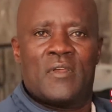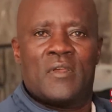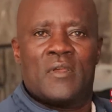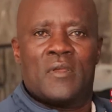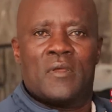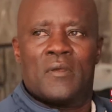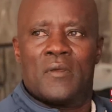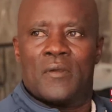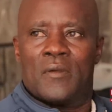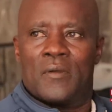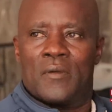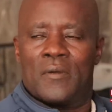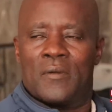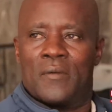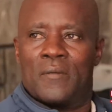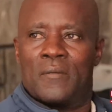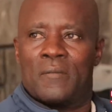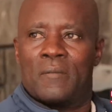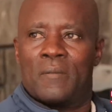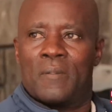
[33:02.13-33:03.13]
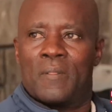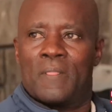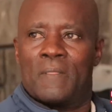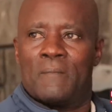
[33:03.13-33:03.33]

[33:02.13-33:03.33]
And your official name?